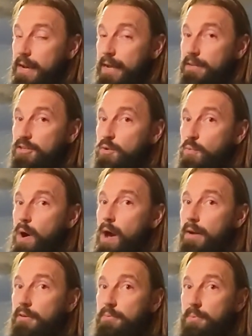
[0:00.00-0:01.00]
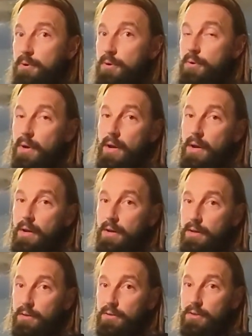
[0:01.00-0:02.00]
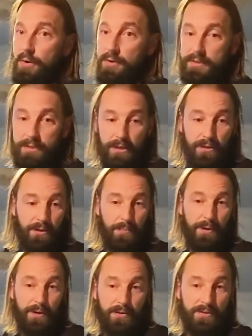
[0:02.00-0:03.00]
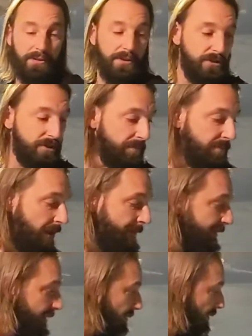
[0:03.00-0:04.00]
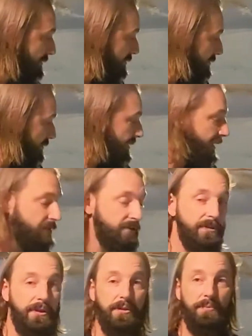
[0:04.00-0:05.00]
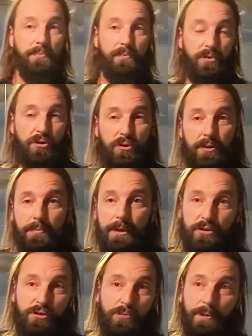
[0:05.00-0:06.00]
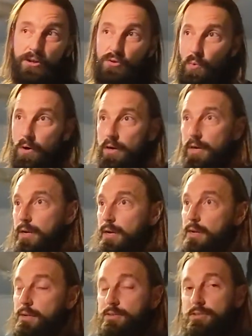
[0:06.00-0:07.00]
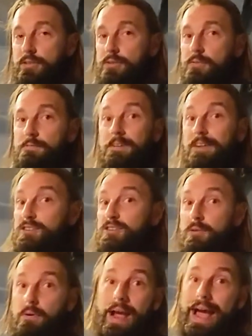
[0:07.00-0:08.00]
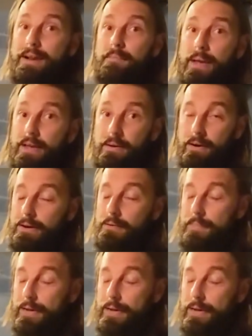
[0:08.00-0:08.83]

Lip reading: and as you walk through, you'll notice that it appears that there's some plumbing that runs through here. So this shouldn't be too much work to finish or add a